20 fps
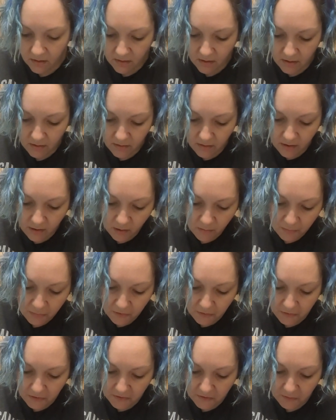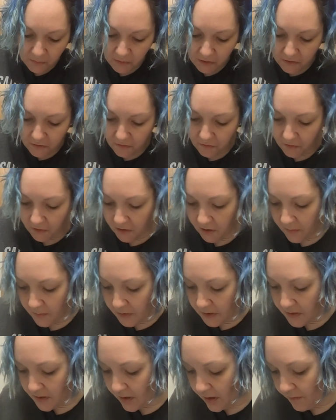they don't help you with as much freedom
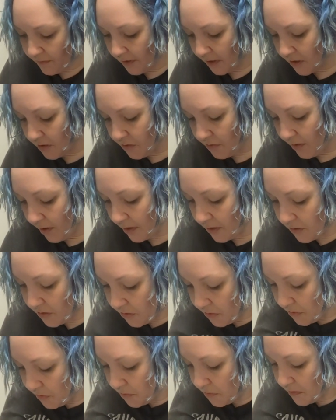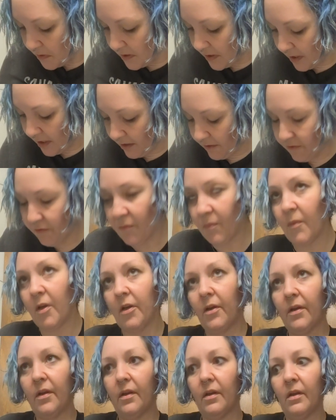and stuff. I try to save
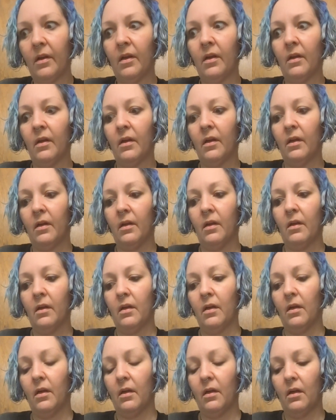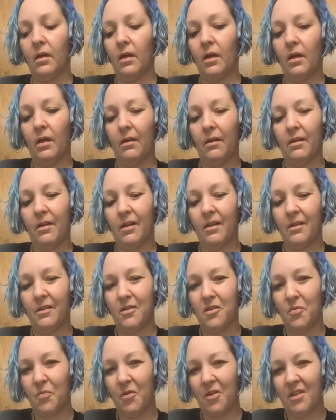my, like the
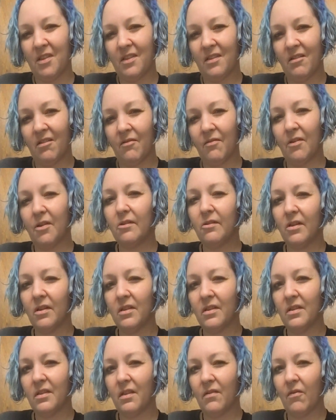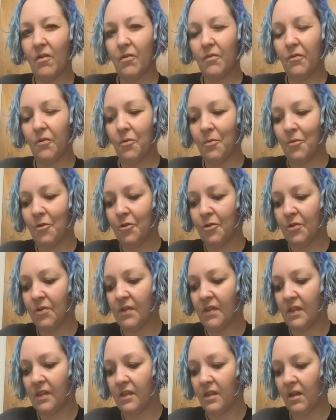spray stuff, I try to save that for
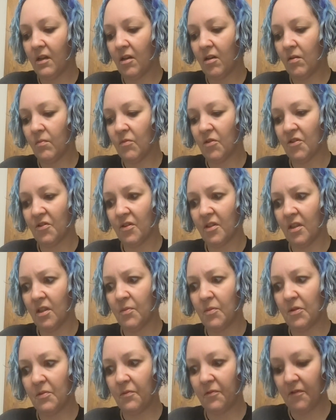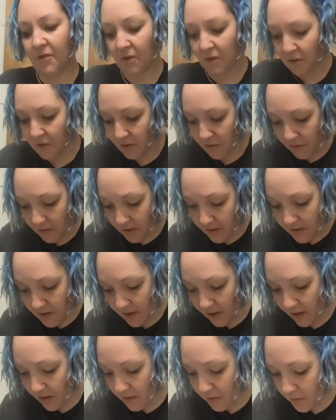emergency times or times I'm feeling stressed
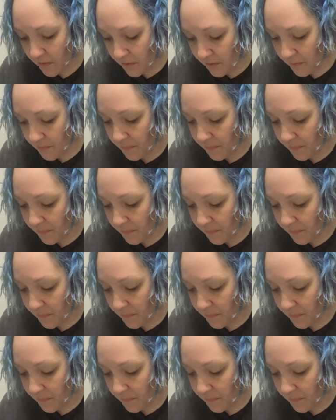out.